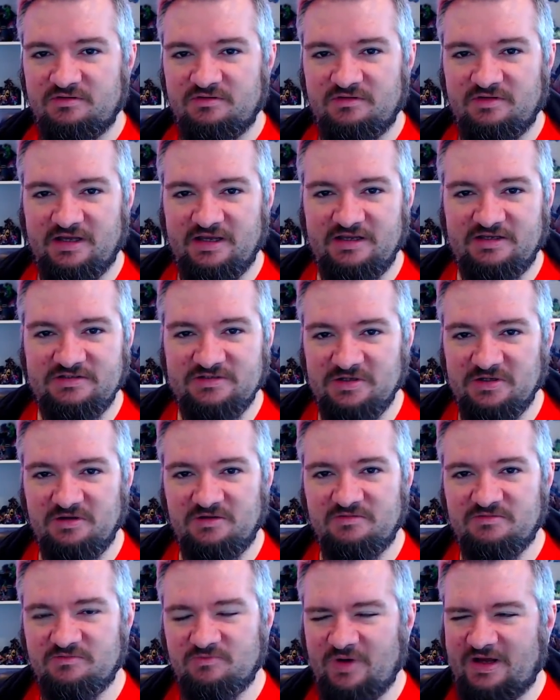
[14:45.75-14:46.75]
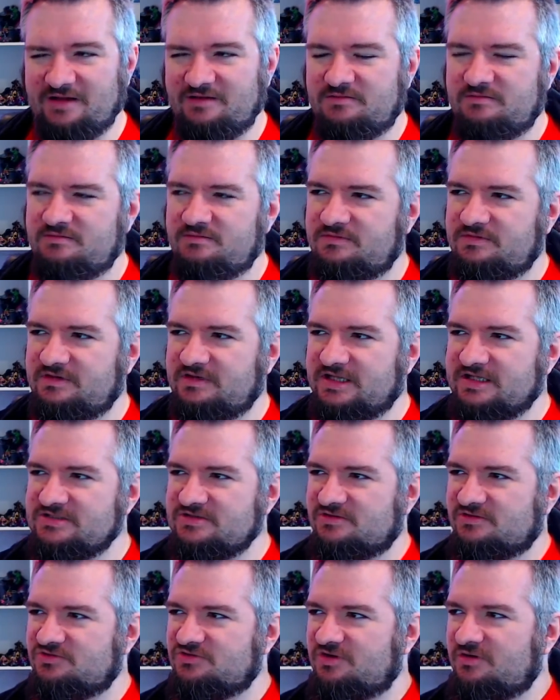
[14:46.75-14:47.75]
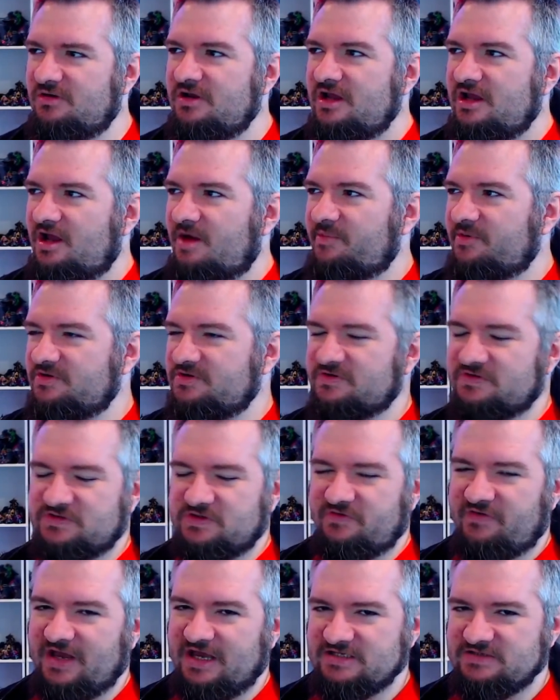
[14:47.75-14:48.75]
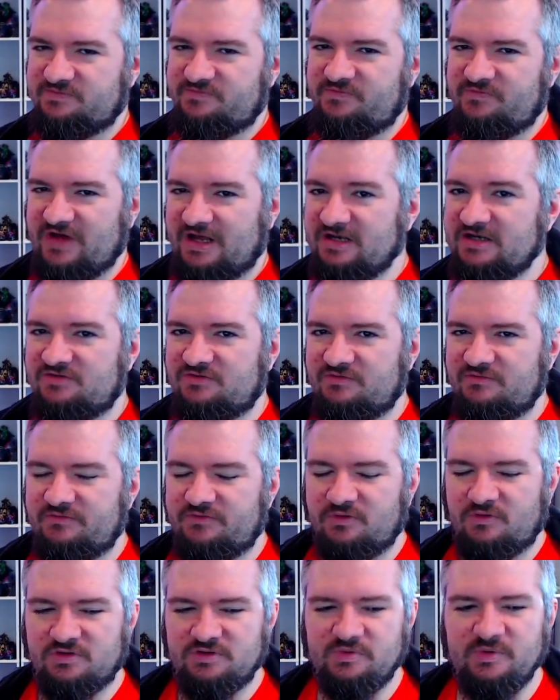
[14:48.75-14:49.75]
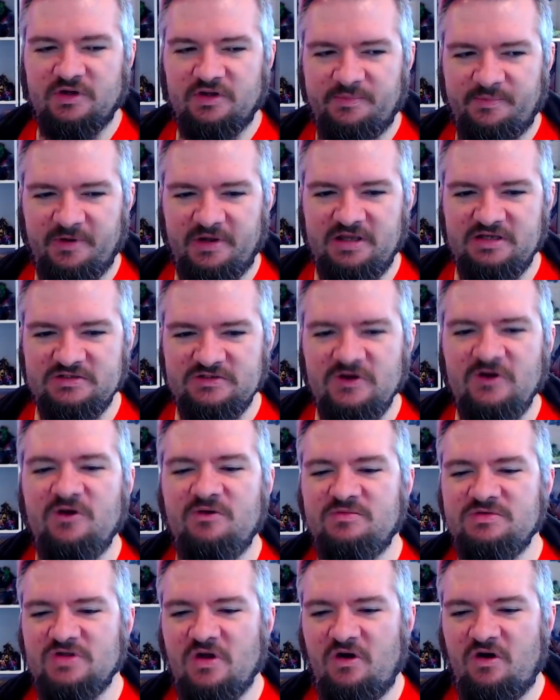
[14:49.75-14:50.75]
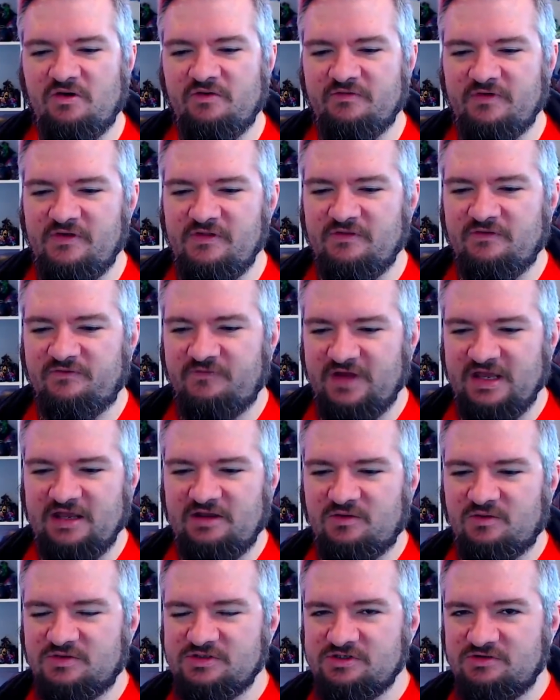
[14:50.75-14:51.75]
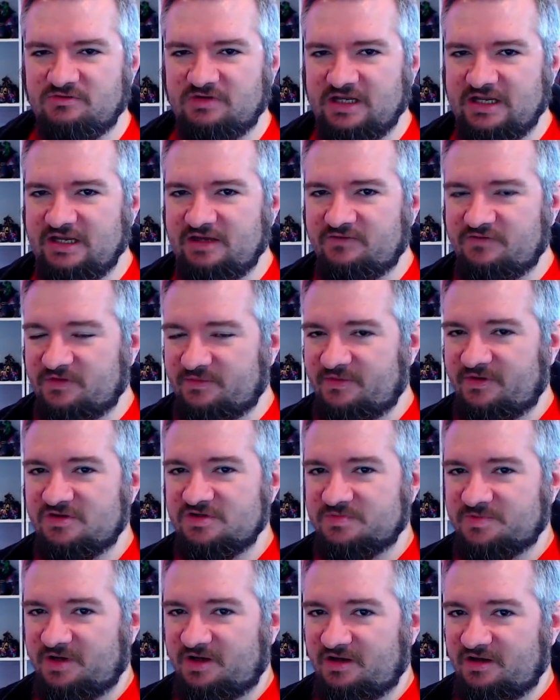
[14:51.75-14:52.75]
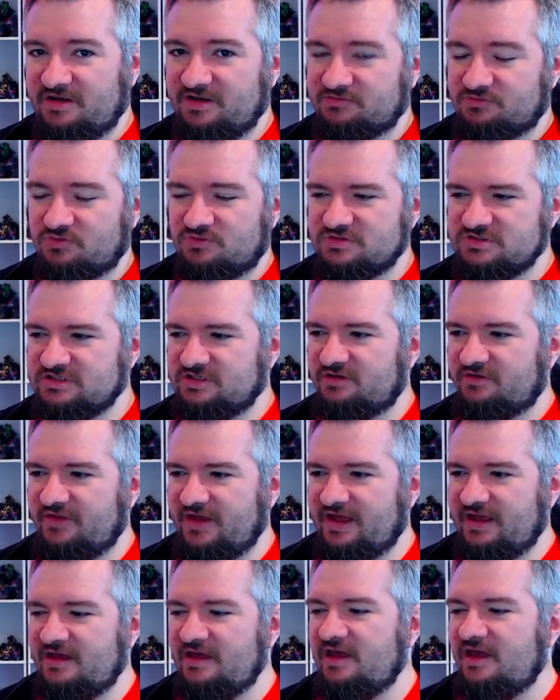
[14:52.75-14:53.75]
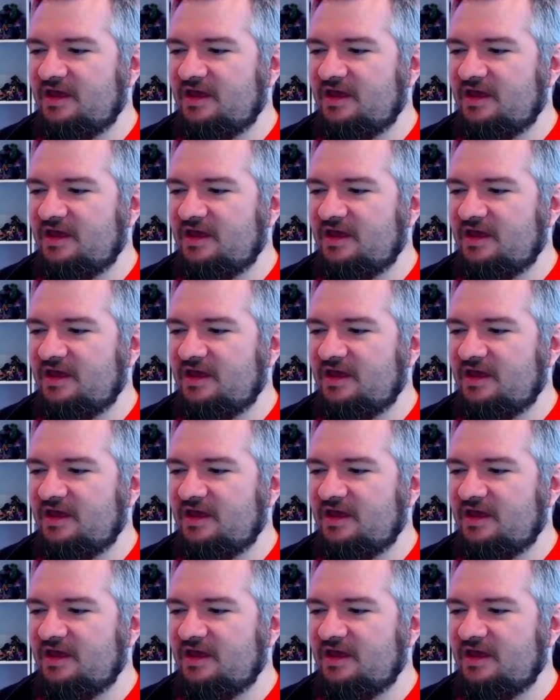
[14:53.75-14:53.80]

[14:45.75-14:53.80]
Well, that's not true. A bunch of stuff has vanished from Forge World, but in terms of the vehicles you need, for the most part, they're all still there.